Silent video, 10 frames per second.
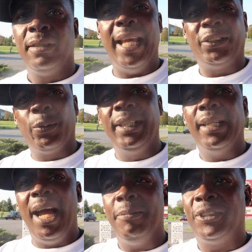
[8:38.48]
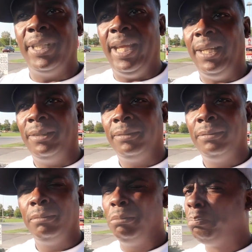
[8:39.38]
that's three times today.
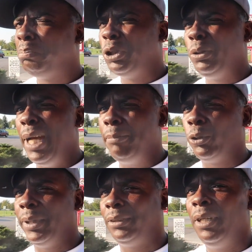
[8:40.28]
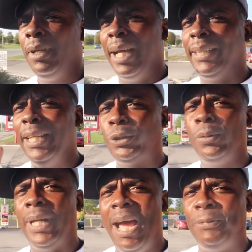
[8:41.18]
I think
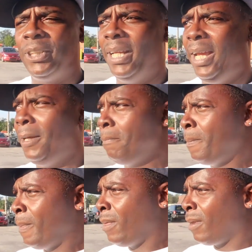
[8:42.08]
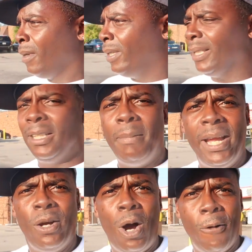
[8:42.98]
two times today that
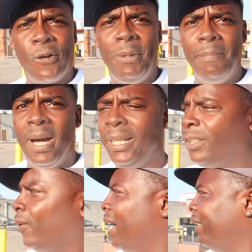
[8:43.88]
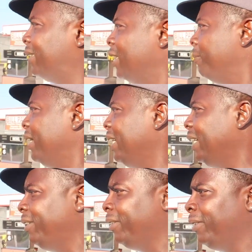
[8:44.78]
somebody offered me money so I can get something to
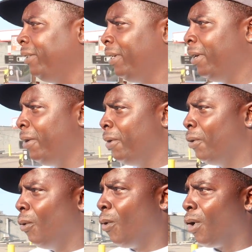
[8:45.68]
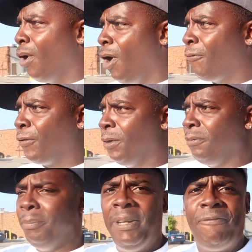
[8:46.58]
eat or offered
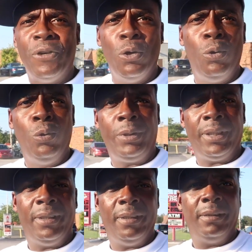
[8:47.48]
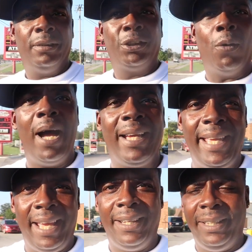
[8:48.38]
me food so I
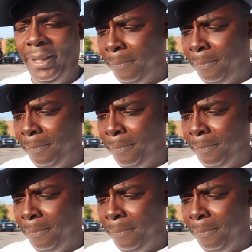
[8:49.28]
can